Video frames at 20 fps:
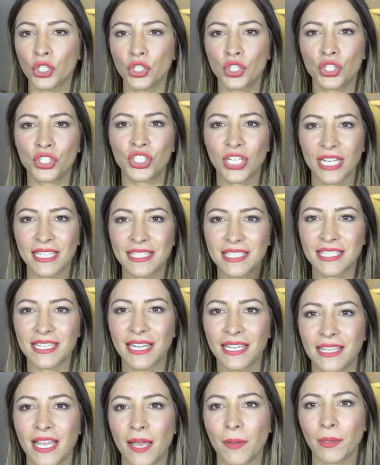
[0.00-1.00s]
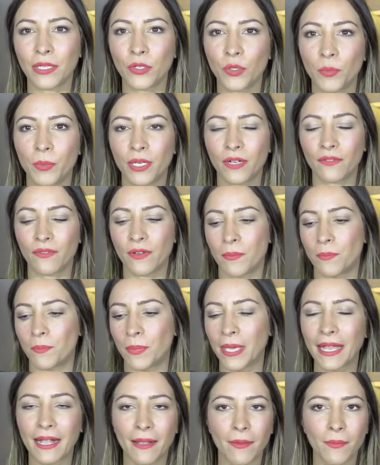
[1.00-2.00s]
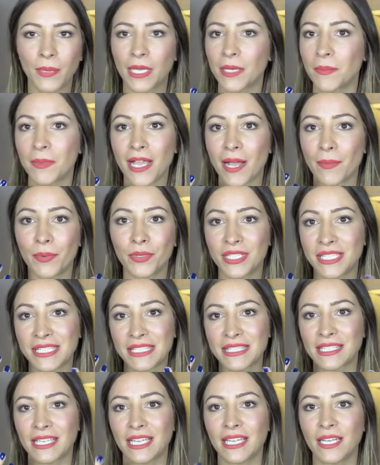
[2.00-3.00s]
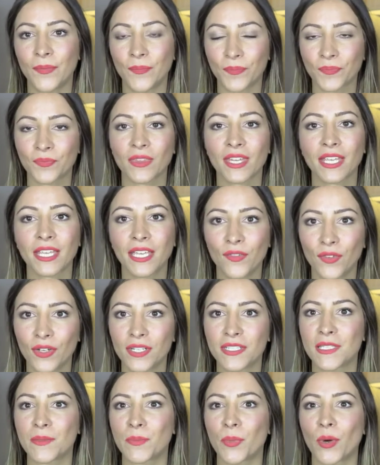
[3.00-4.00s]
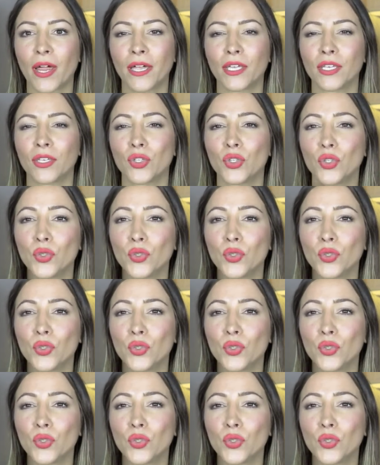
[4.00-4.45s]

you just need that little bit of a pick, pick me up on your skin, give it a spray.